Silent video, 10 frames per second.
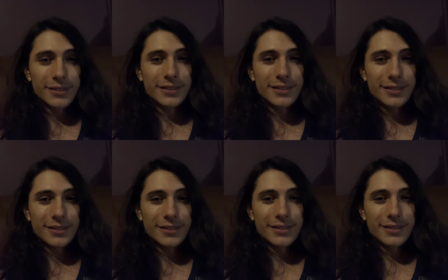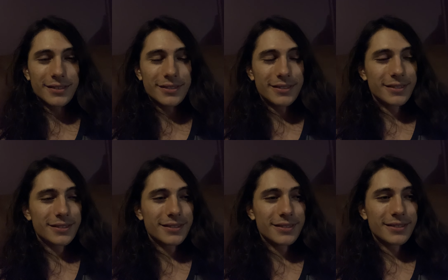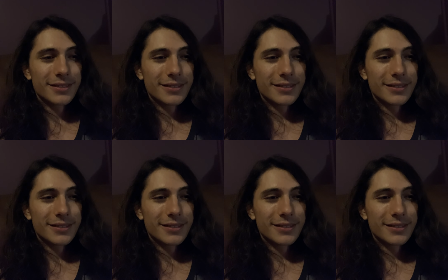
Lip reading: Nothing is said.